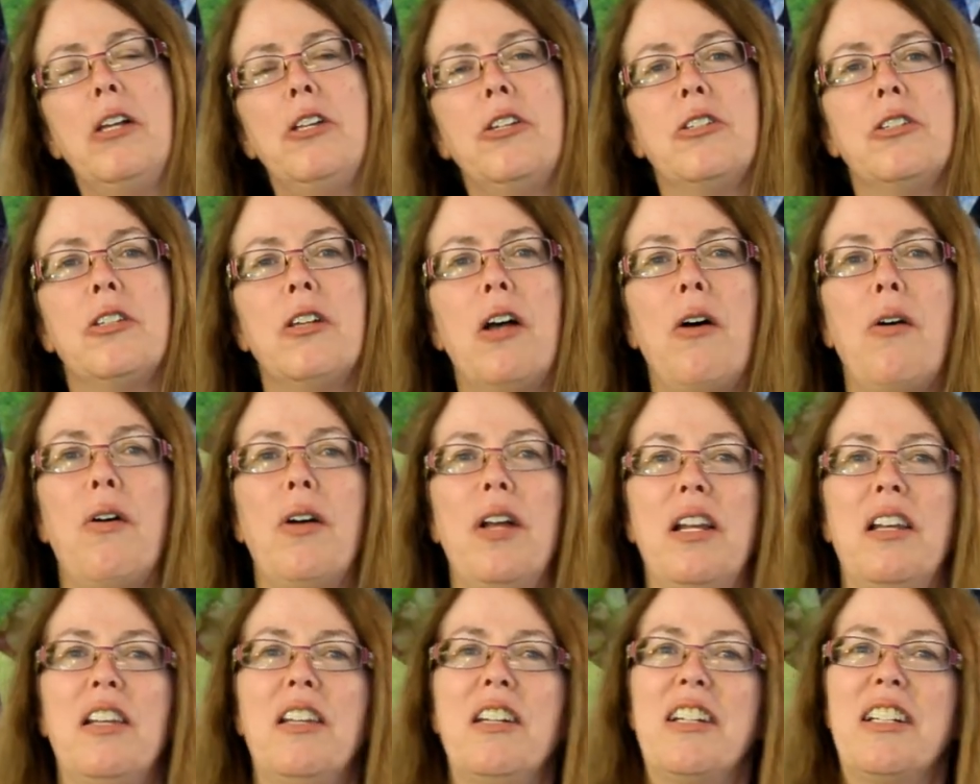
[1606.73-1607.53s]
So
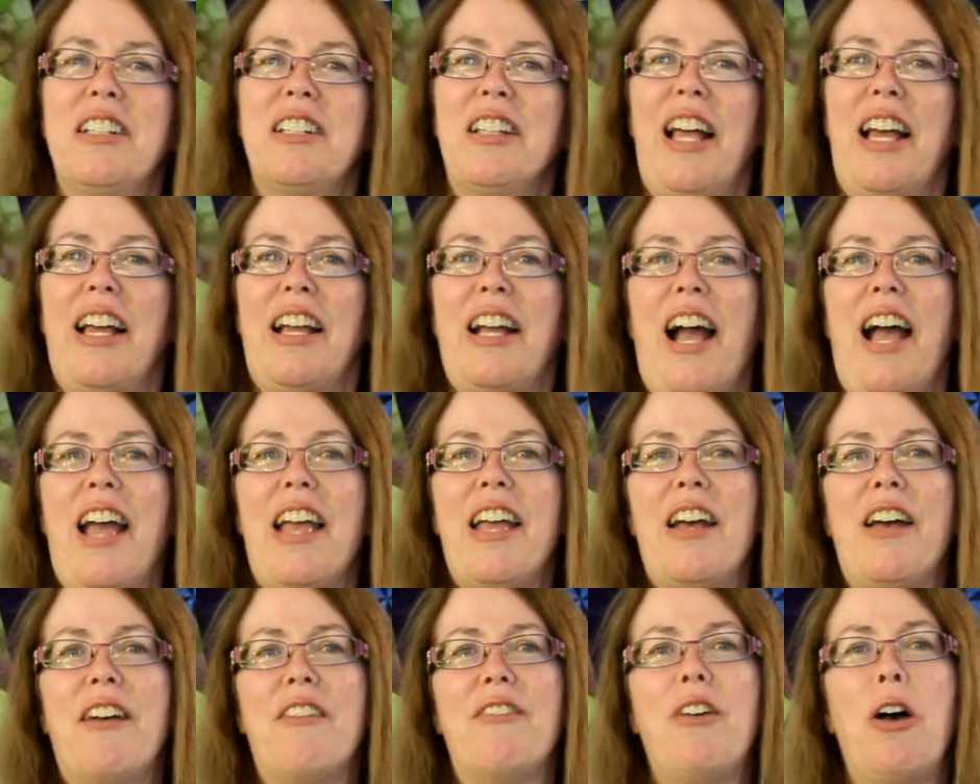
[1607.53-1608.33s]
it looks like I
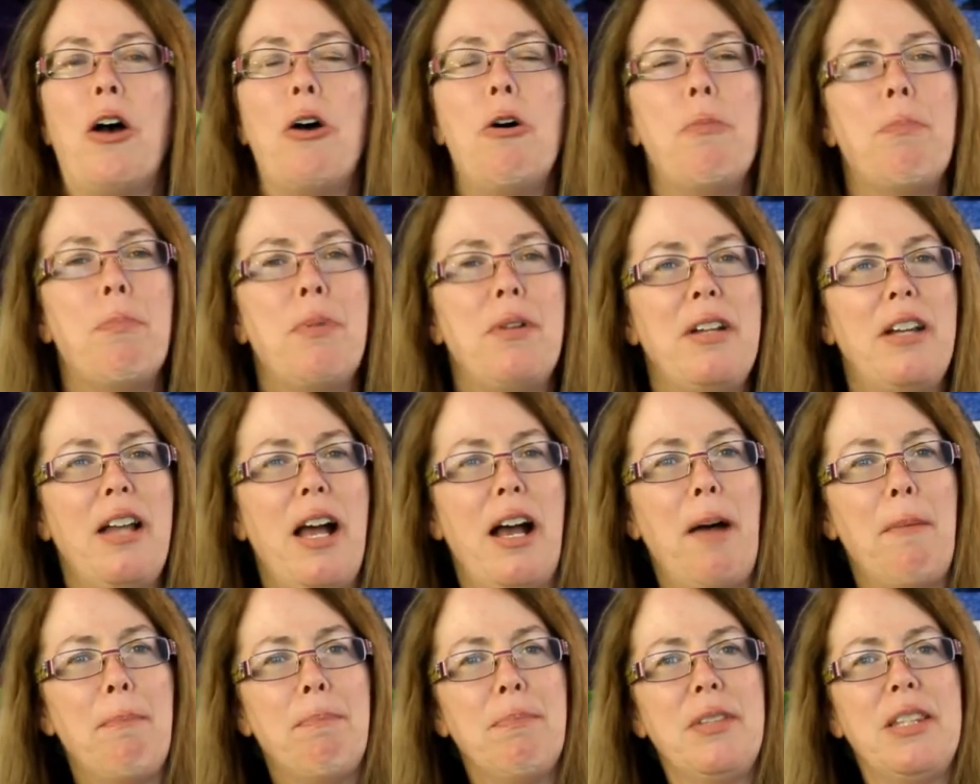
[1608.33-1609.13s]
have opened
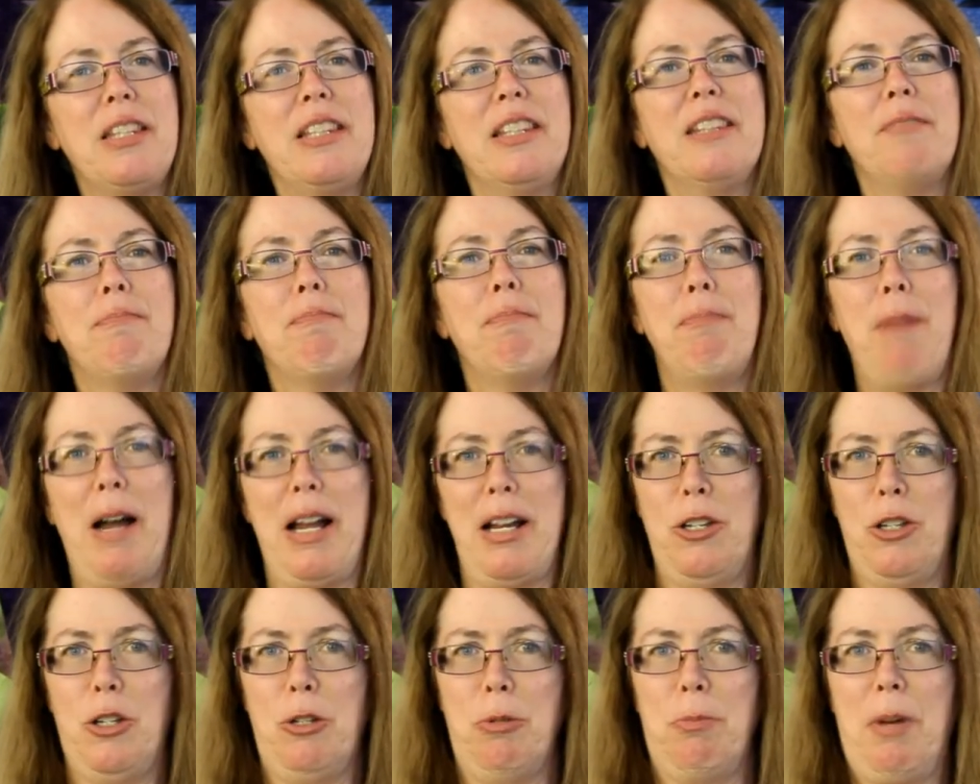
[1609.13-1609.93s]
up
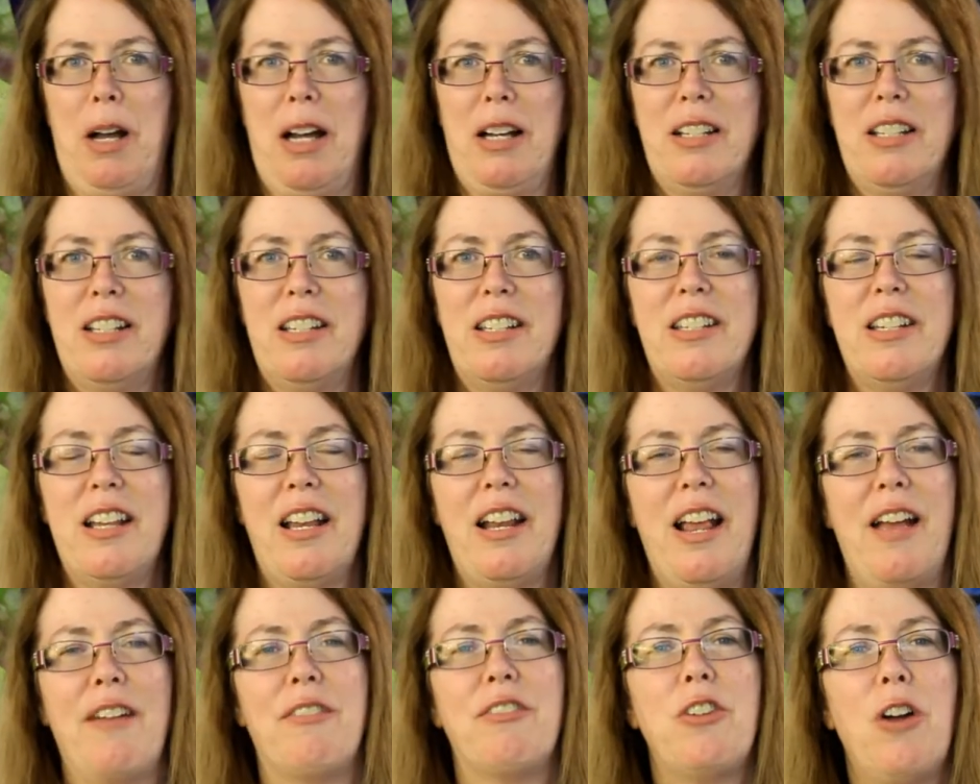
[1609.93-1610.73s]
my two boxes
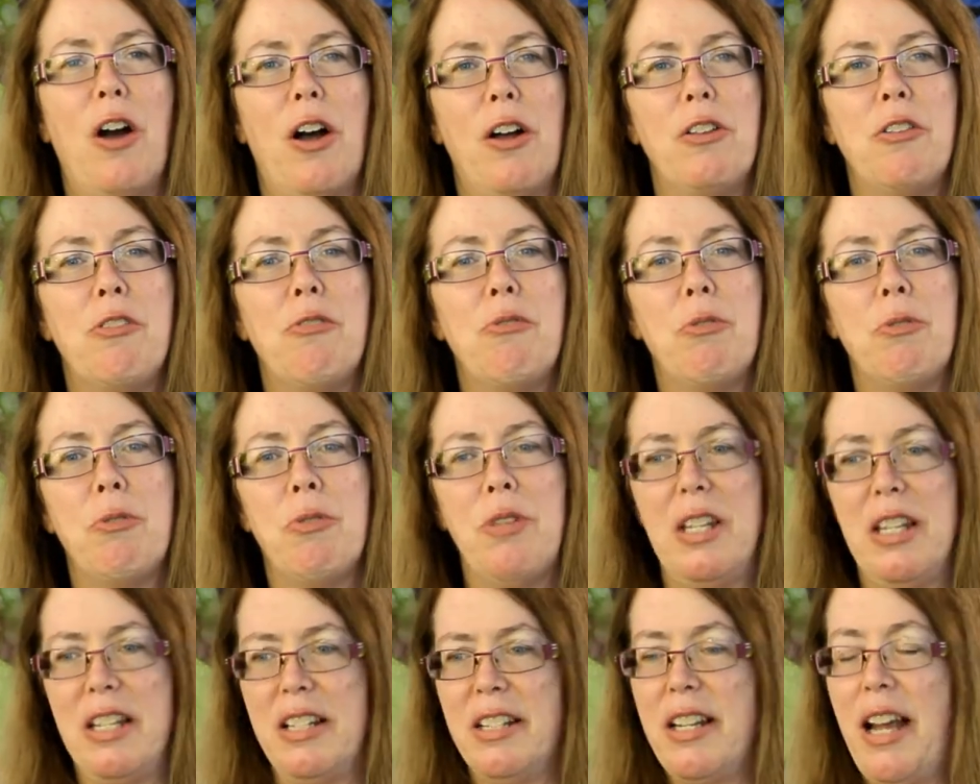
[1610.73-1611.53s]
and have gone through
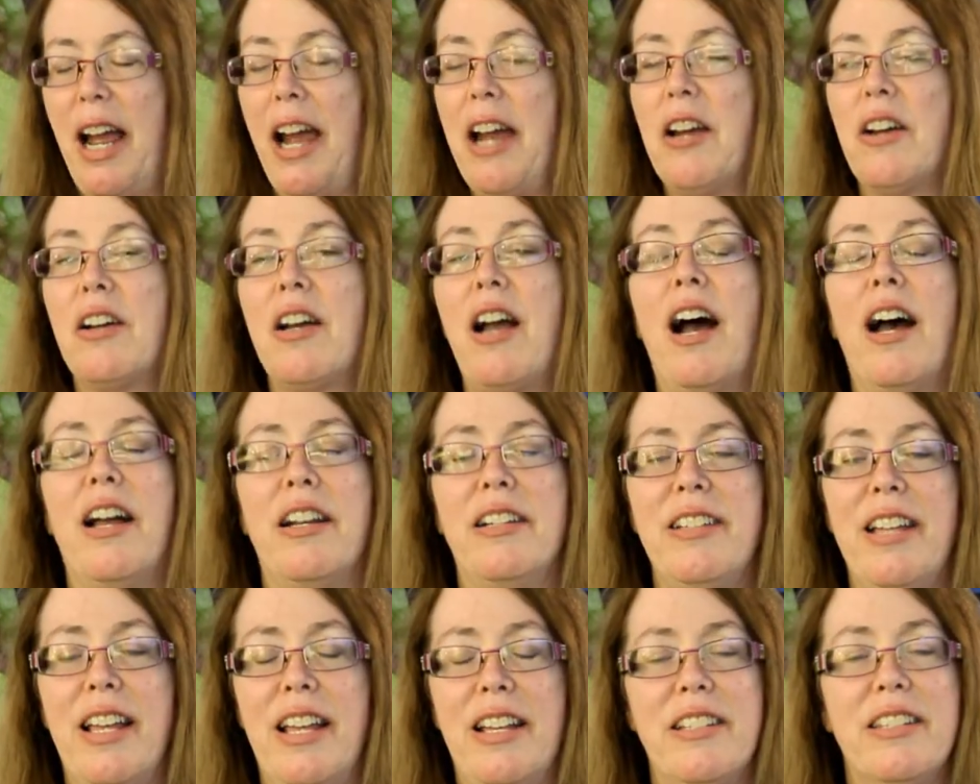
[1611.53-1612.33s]
the entire
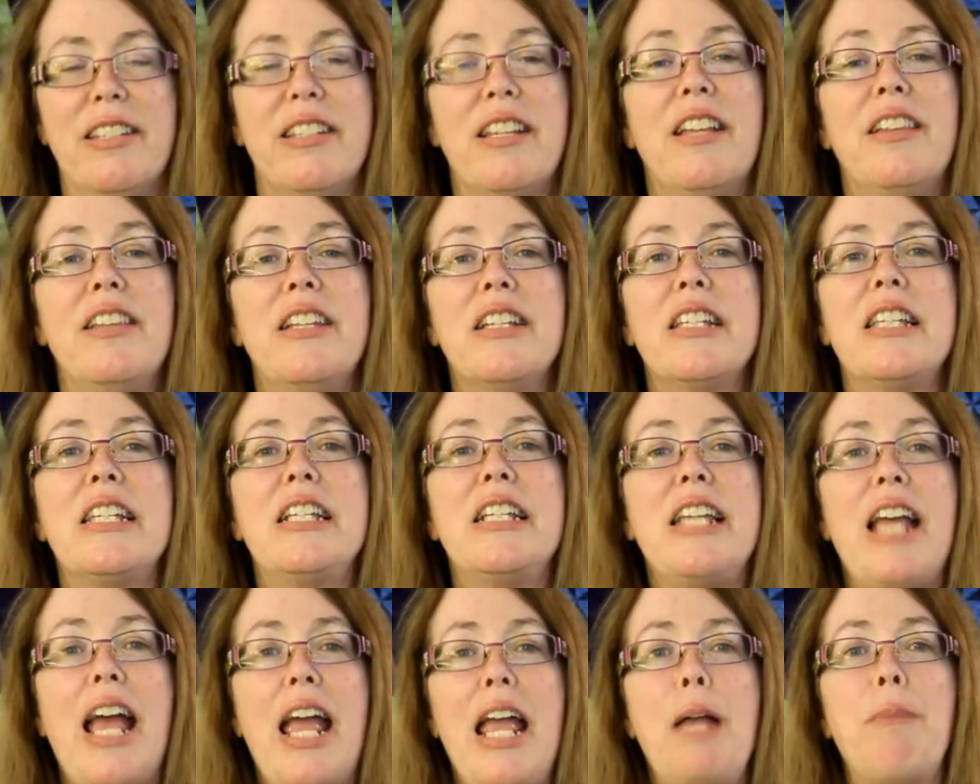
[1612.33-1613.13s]
contents. And
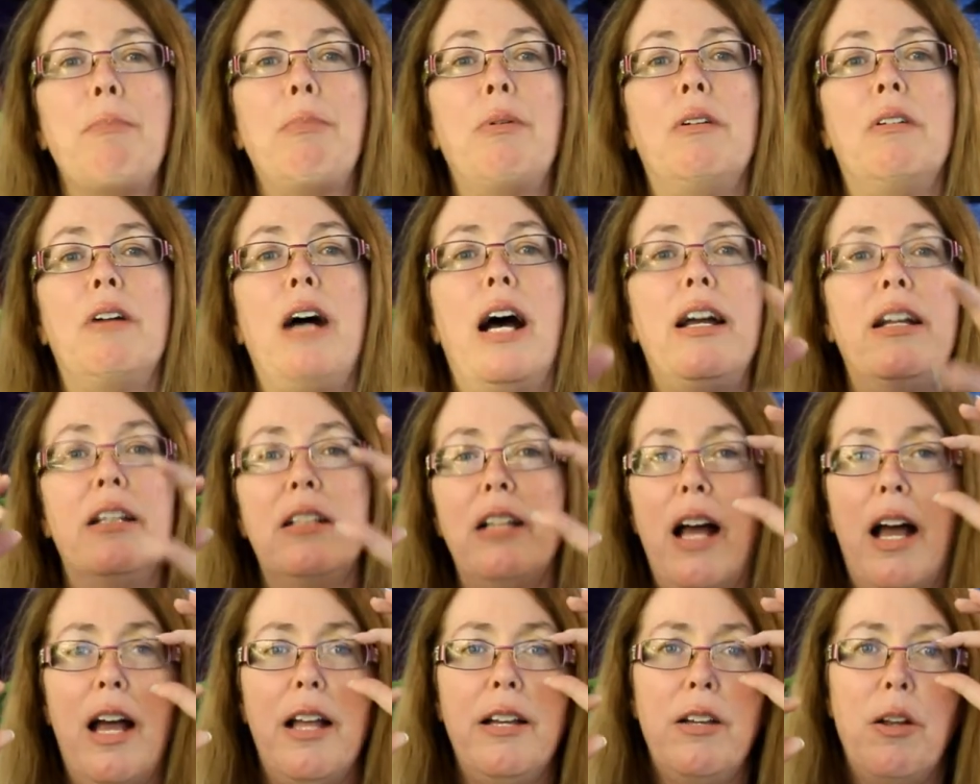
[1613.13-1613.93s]
this table,
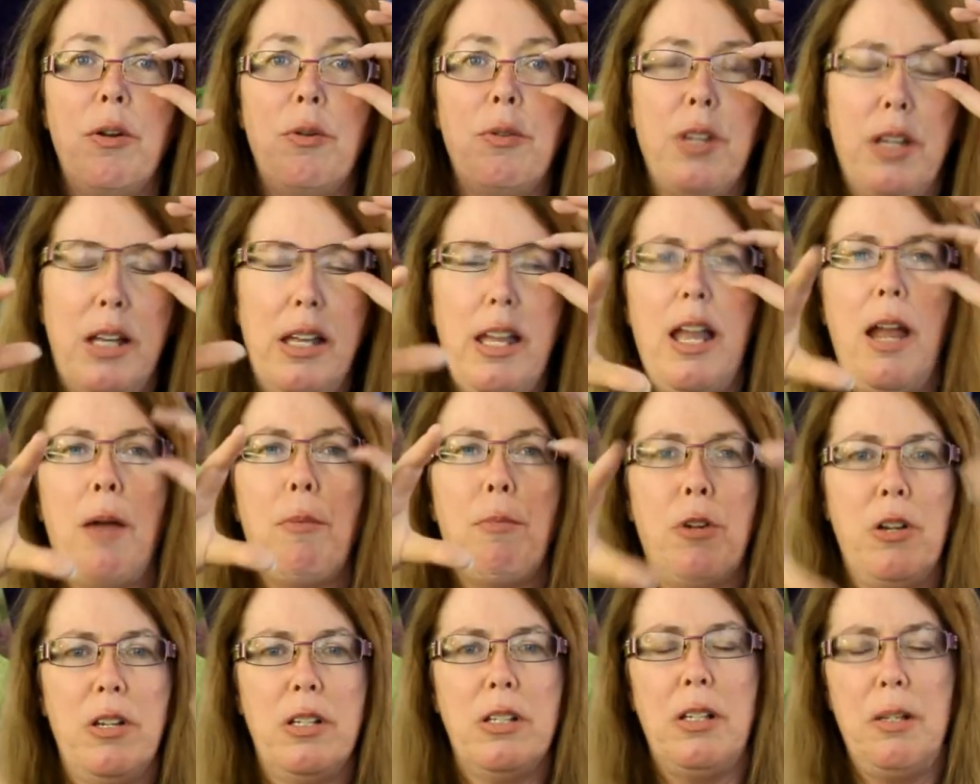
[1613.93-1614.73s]
I know the
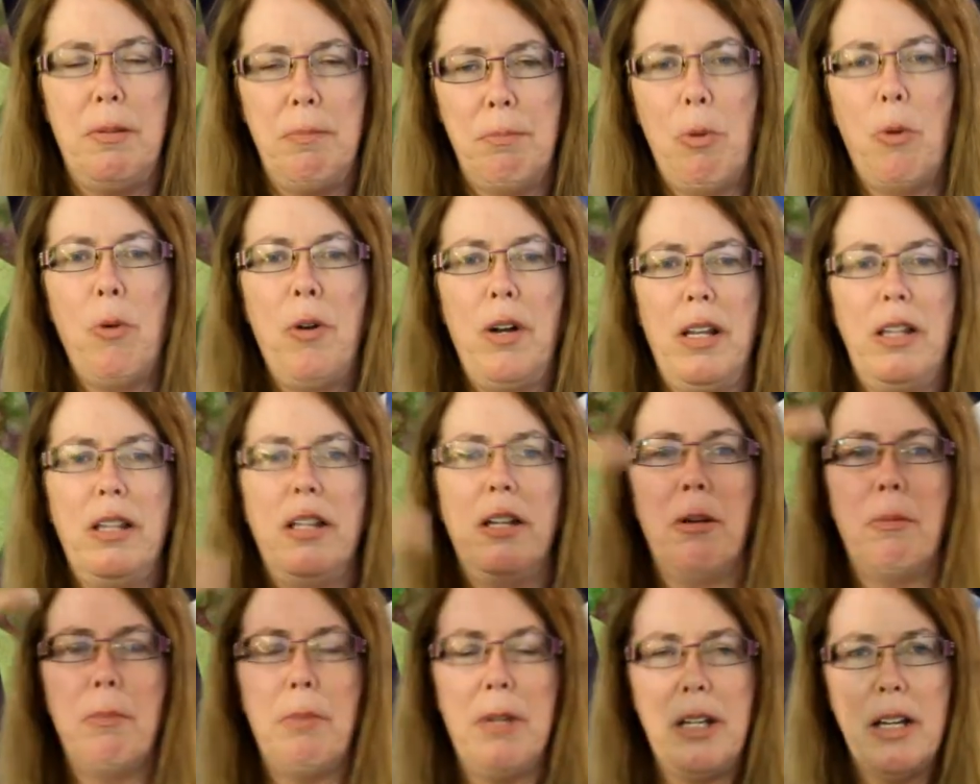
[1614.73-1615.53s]
camera isn't pointed
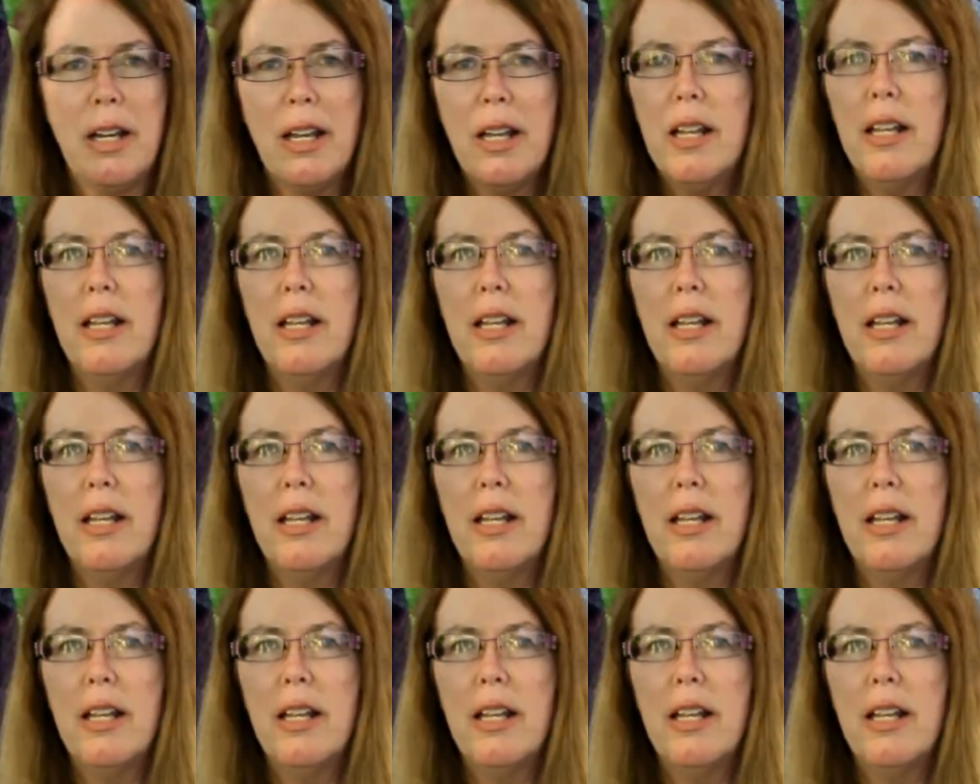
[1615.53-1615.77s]
there, but